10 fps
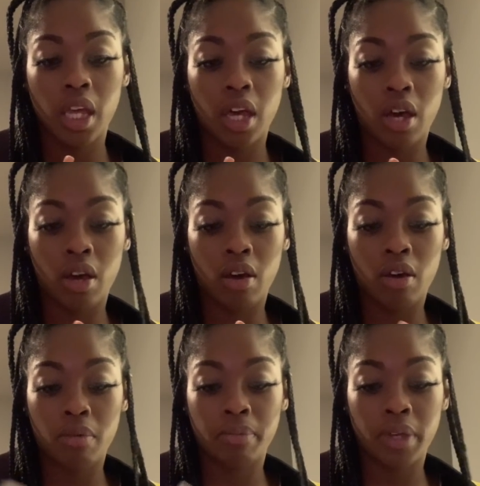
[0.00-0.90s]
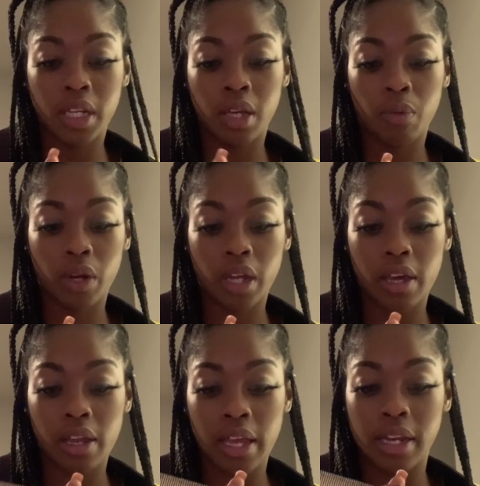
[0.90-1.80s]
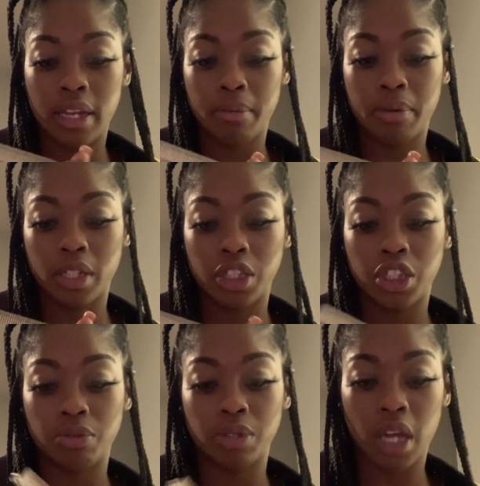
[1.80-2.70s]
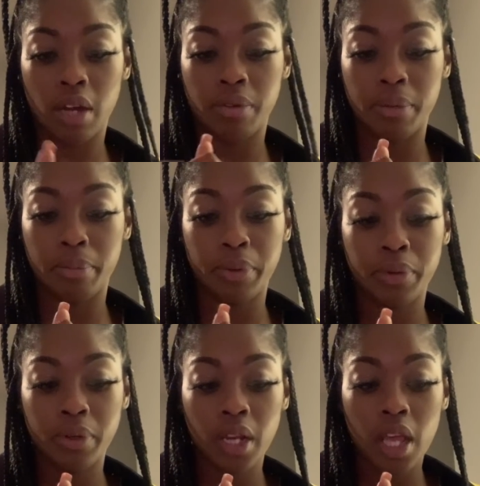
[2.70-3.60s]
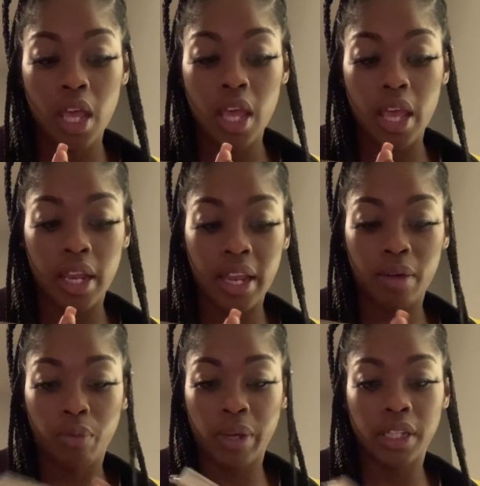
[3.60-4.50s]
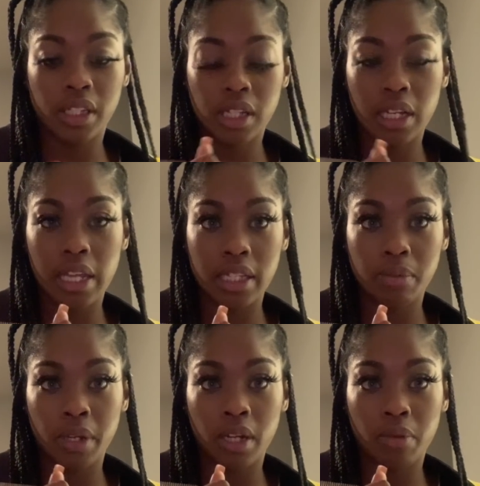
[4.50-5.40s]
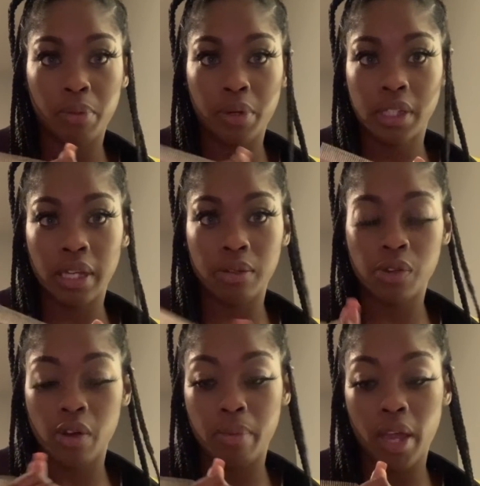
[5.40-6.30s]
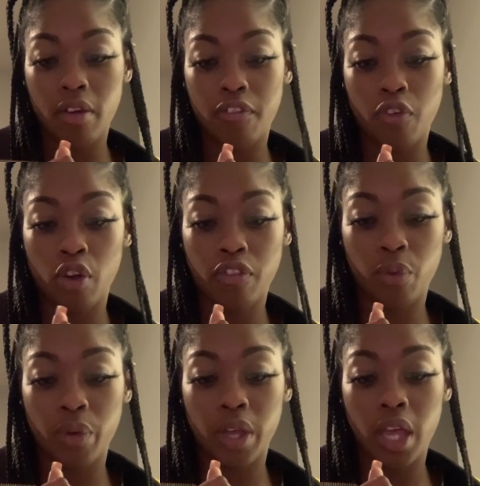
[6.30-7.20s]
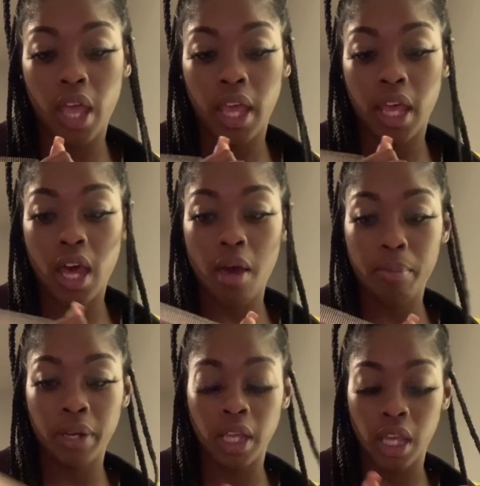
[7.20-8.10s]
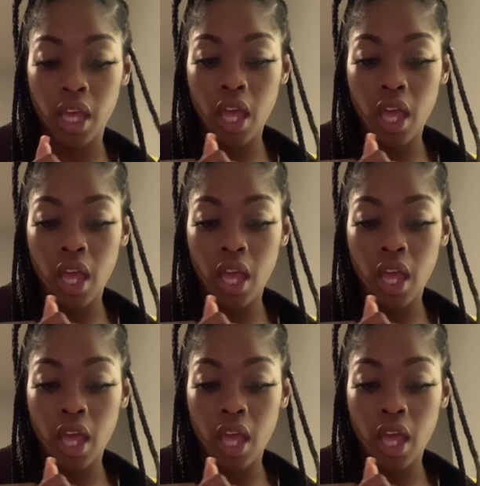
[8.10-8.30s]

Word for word: um, it didn't work out like that because she was already booked. And I waited to the last minute to book because I was going back and forth with a company